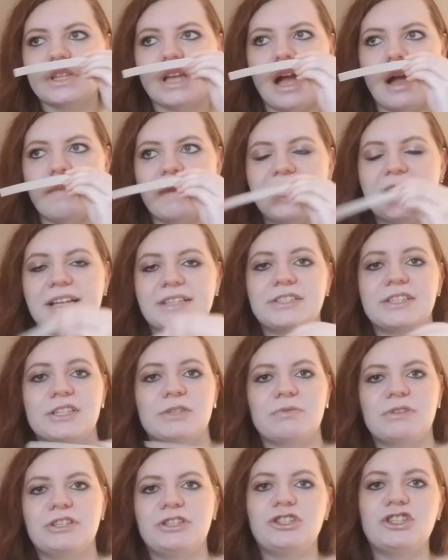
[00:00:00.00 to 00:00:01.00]
Um, I guess
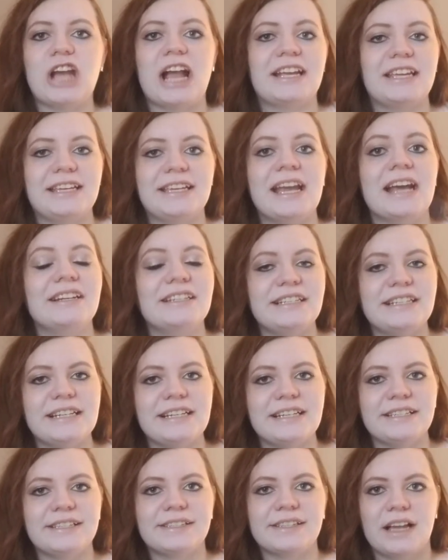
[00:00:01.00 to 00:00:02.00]
this was Jackie
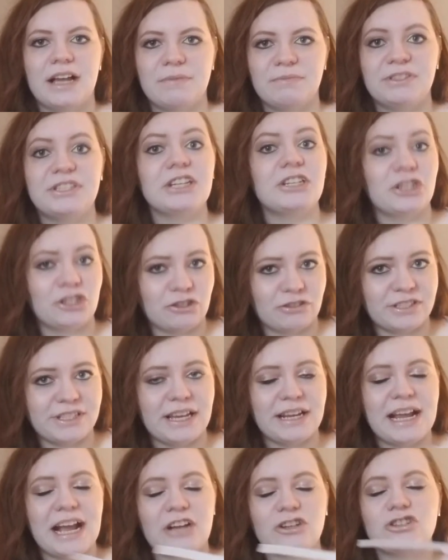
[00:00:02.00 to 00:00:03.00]
Kennedy's um, signature
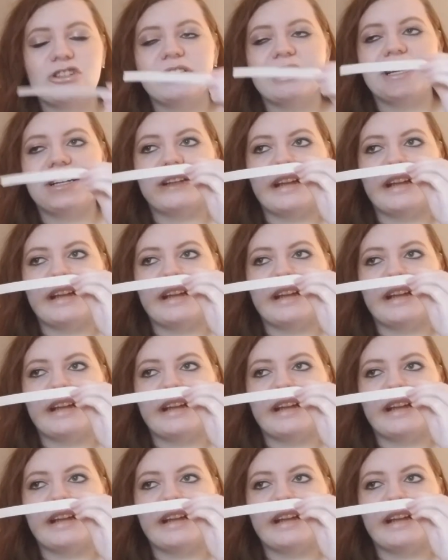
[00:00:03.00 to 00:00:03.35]
scent actually,